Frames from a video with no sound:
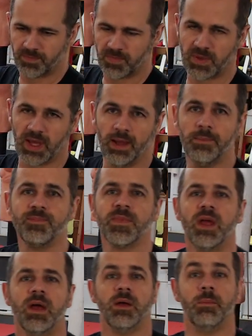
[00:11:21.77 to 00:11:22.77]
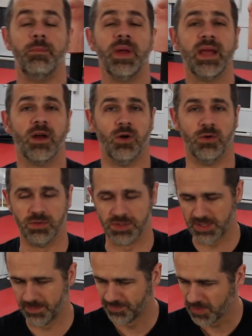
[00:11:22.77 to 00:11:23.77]
Okay. Big O's.
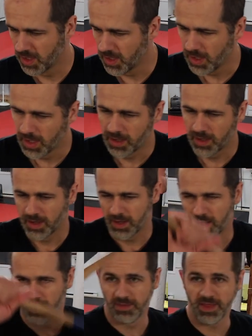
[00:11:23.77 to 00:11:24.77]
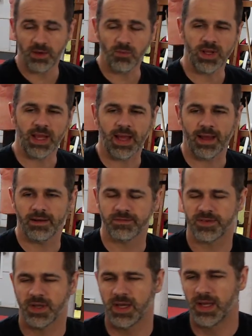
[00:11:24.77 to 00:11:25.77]
Then we have,
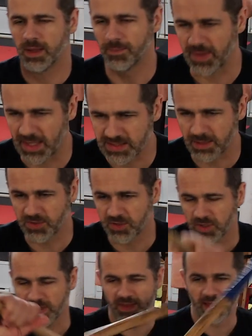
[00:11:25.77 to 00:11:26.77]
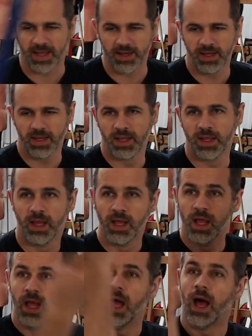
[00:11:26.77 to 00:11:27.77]
as I'm doing that,
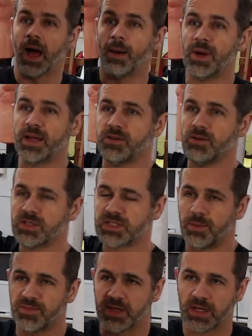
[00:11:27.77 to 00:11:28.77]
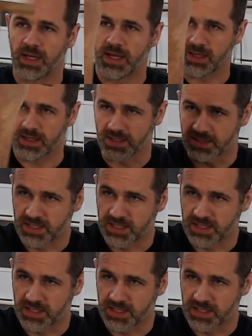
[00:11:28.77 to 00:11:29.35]
I might do something like this.